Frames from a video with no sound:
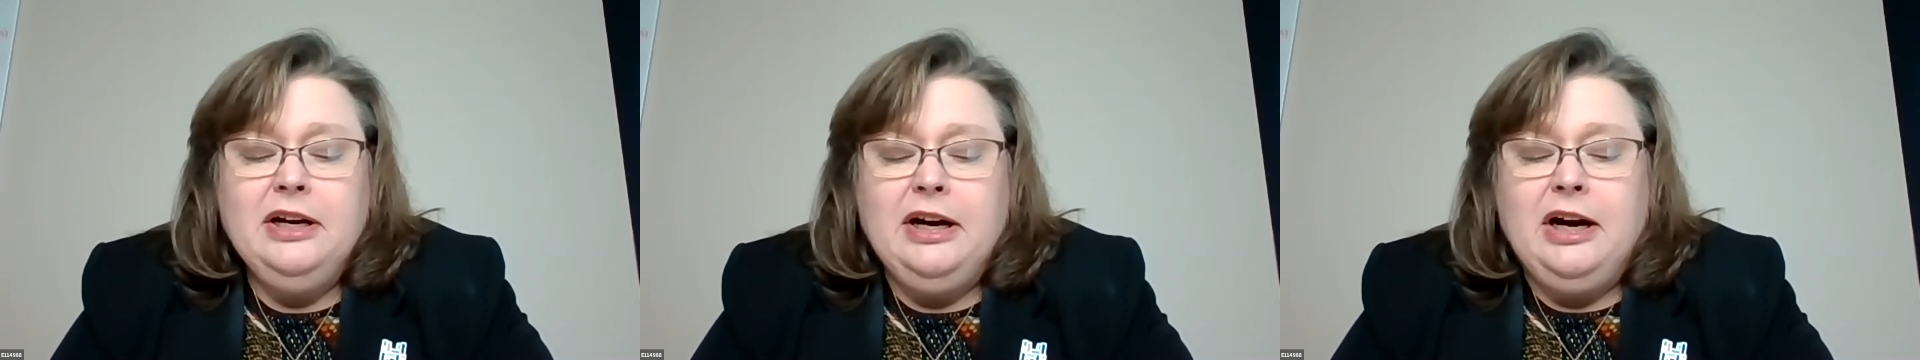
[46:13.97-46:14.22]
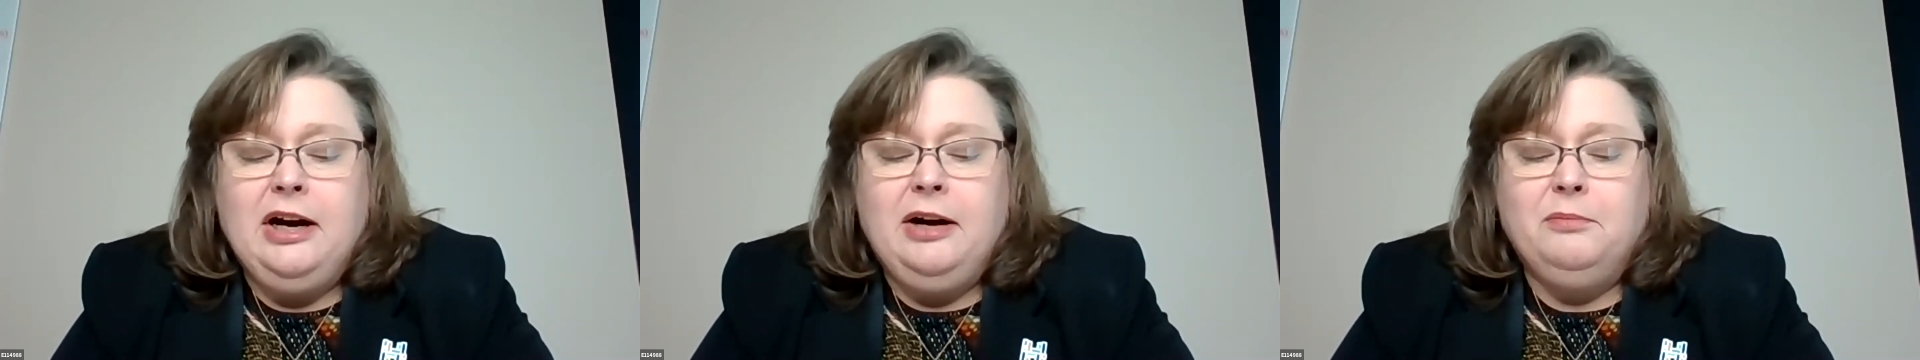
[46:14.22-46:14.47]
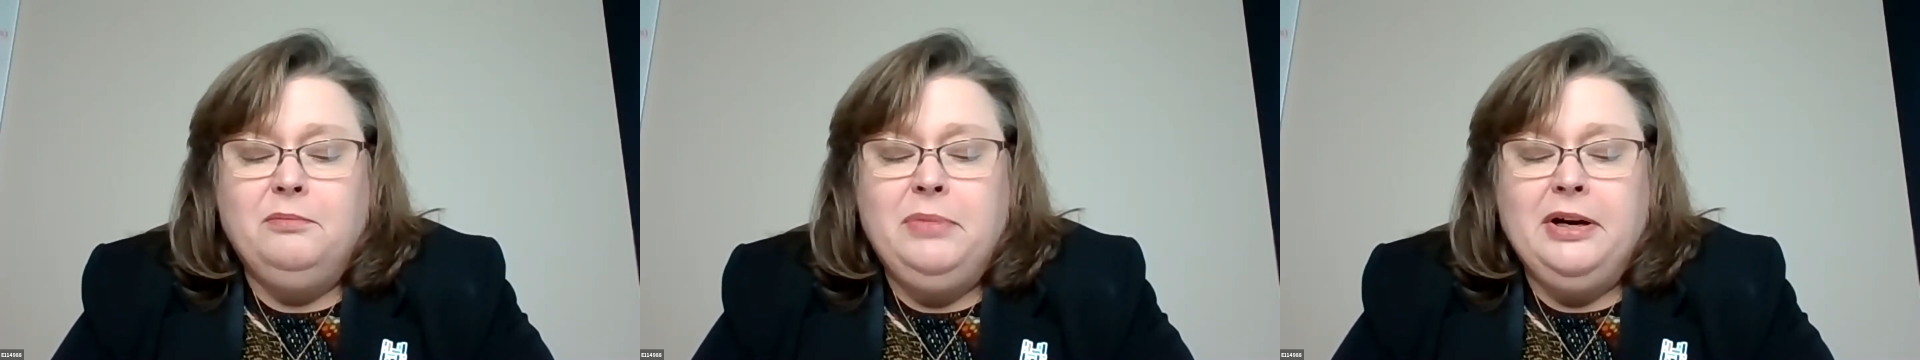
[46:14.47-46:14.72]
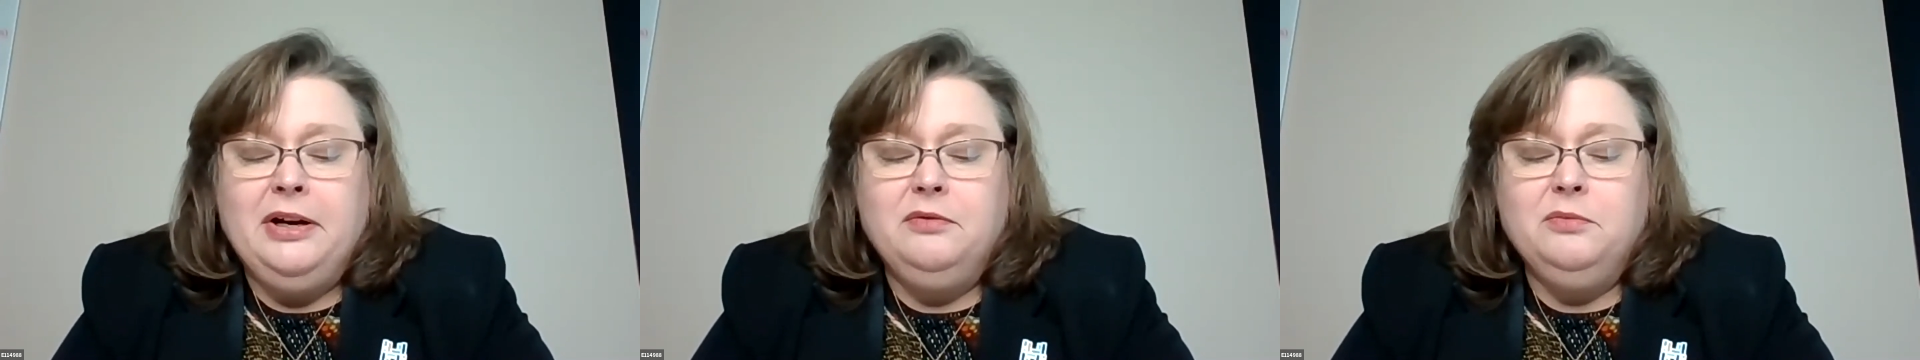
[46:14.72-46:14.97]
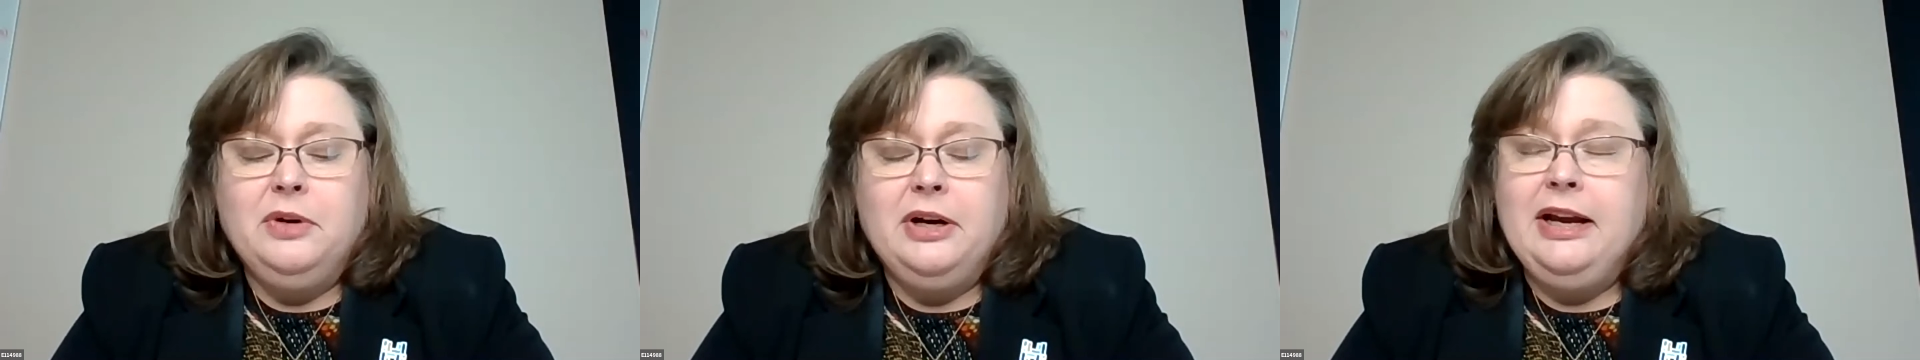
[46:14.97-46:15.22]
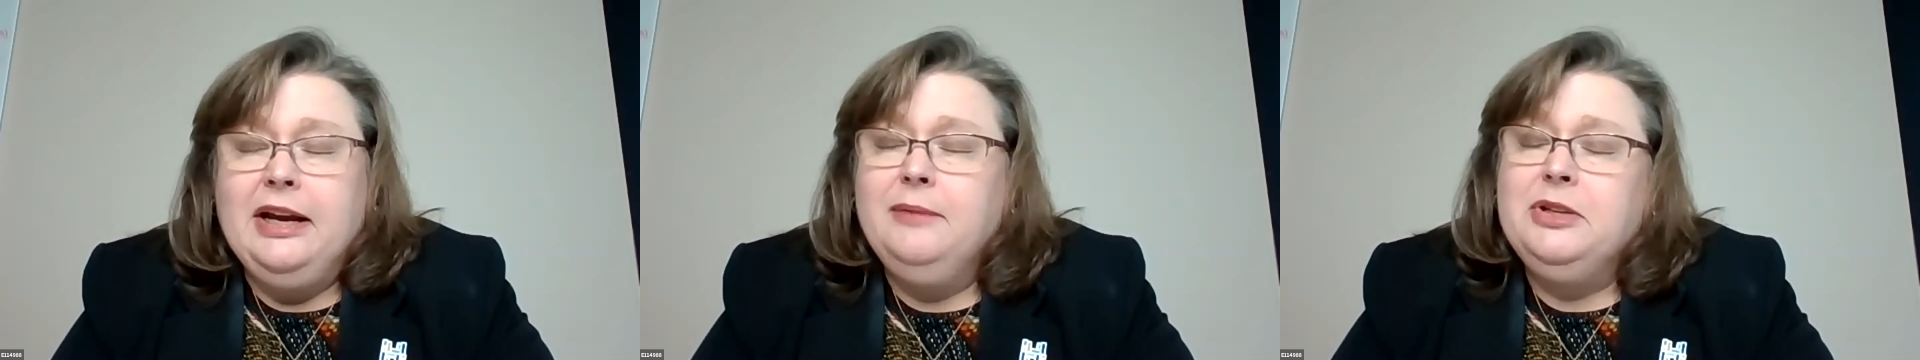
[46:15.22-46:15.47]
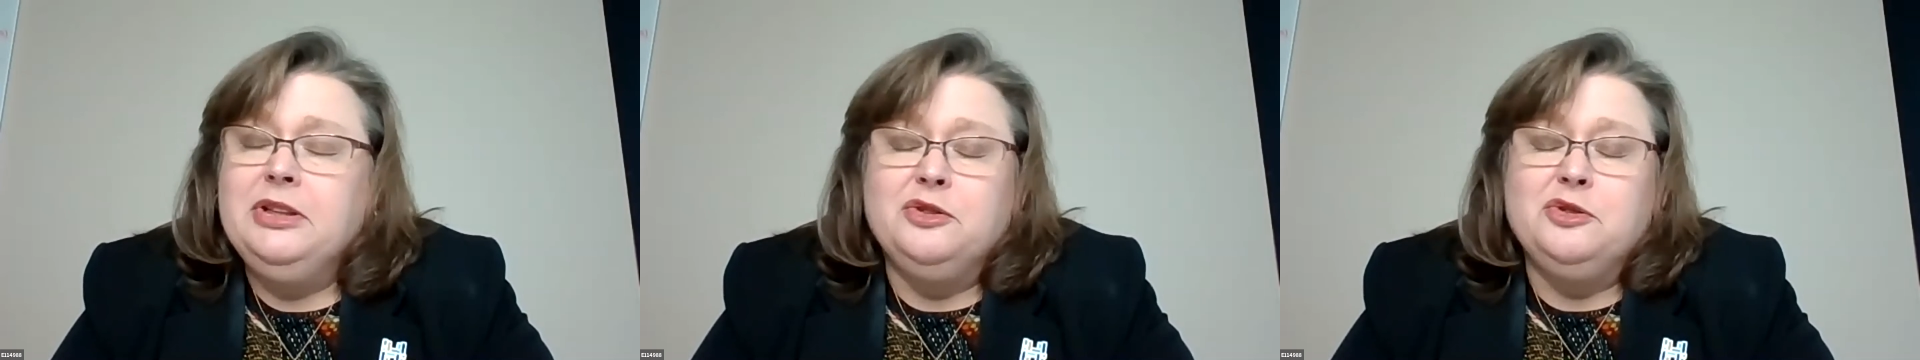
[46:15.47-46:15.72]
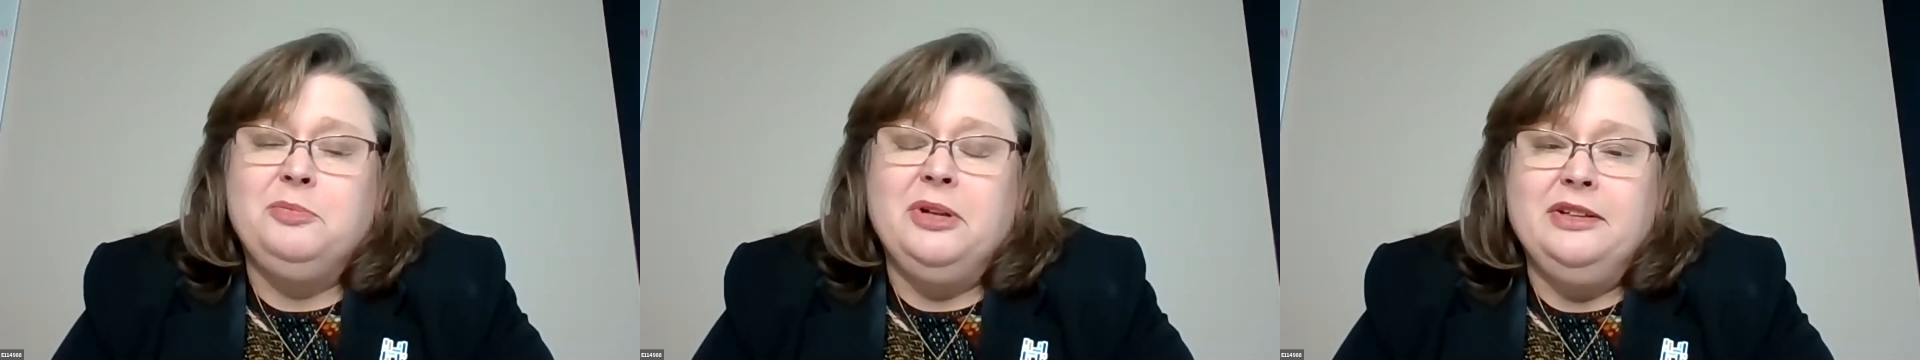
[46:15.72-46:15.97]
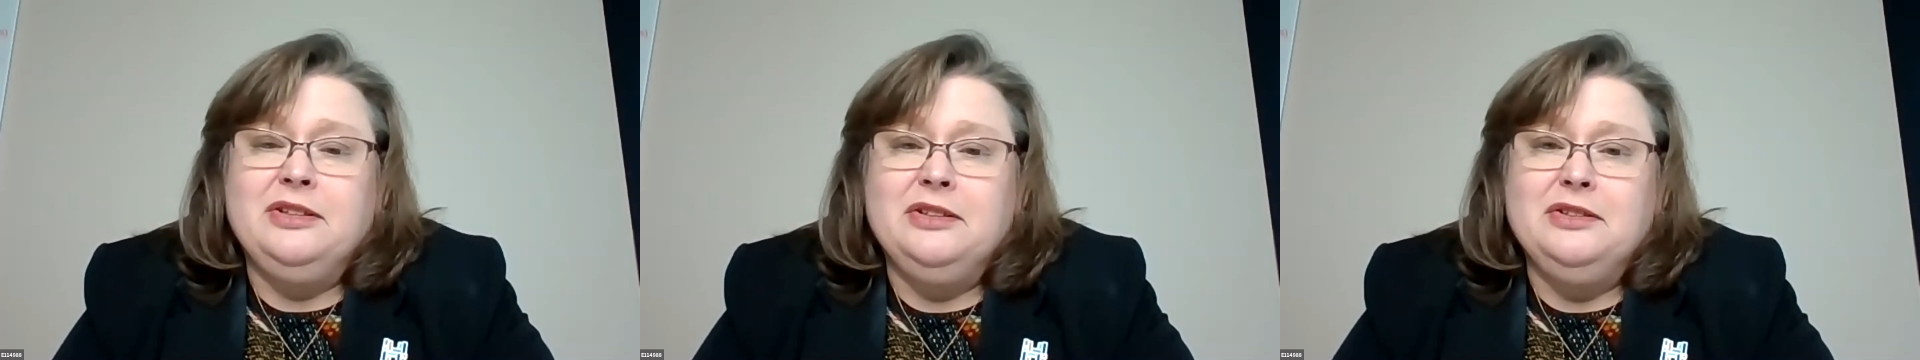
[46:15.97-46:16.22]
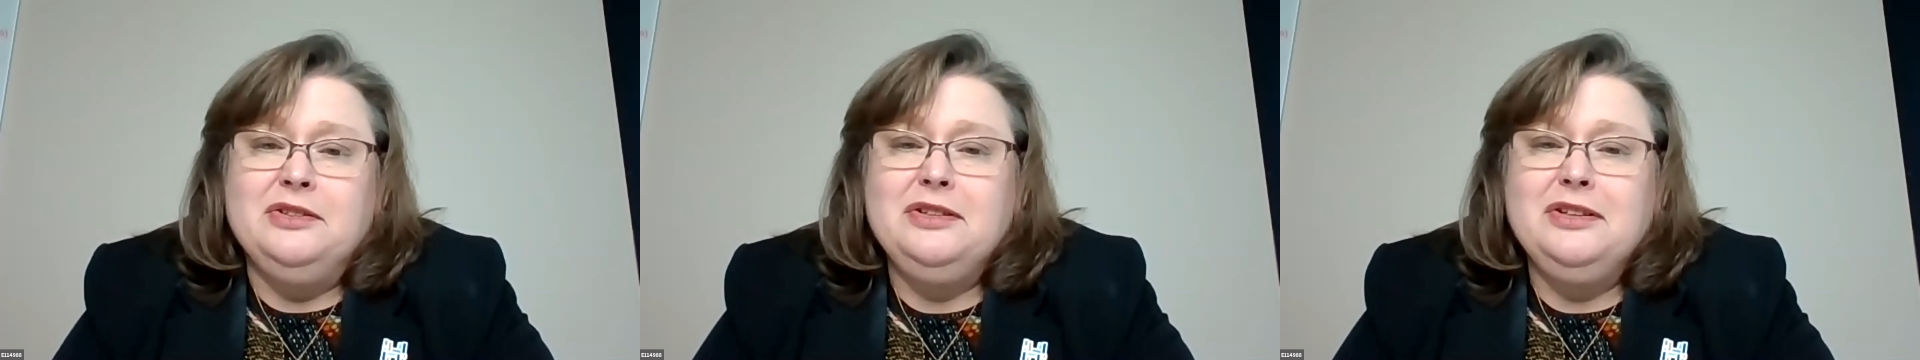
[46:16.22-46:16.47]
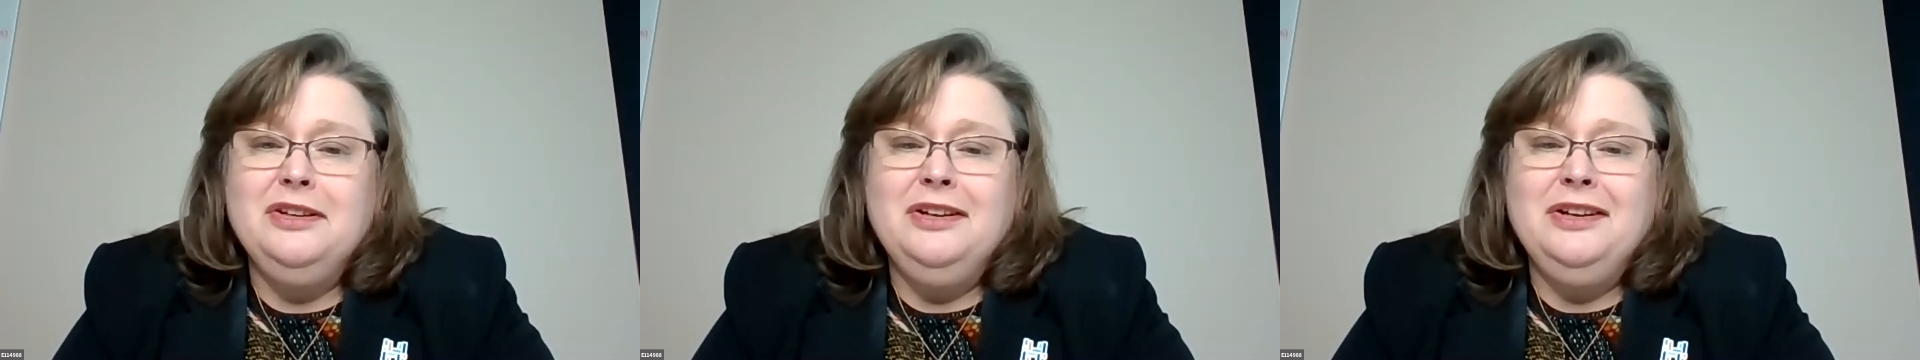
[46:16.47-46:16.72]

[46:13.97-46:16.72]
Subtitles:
But when I am in those places,